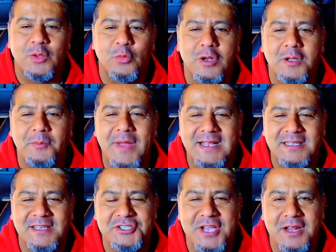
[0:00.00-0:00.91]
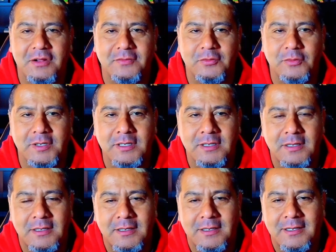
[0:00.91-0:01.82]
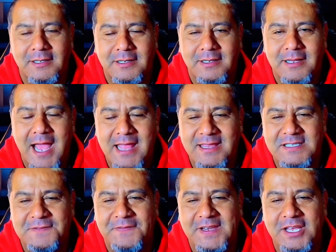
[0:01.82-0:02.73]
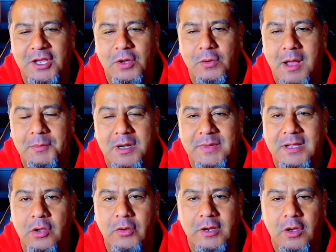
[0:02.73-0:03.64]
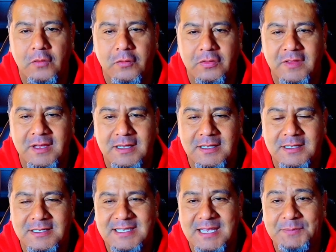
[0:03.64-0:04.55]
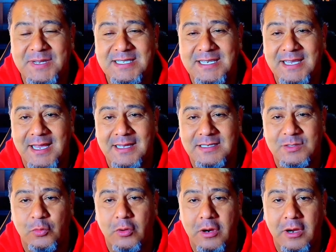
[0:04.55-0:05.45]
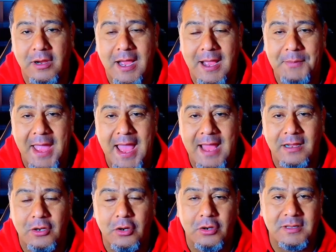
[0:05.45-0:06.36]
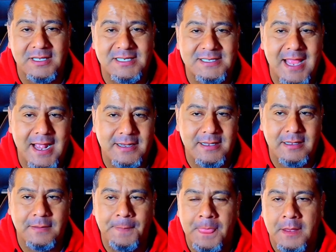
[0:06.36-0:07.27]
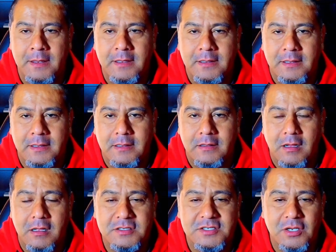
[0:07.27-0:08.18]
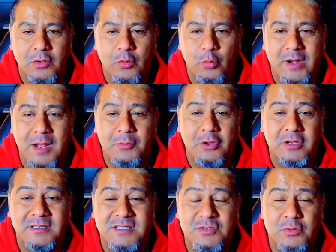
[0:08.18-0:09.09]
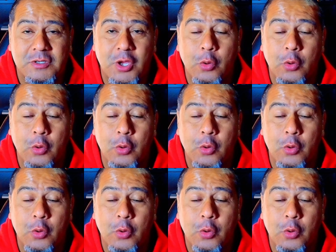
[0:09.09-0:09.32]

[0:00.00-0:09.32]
Welcome back to the channel, everyone. In this video, I'm going to be going over the CPTS where I'm at currently standing. Also, when I am going to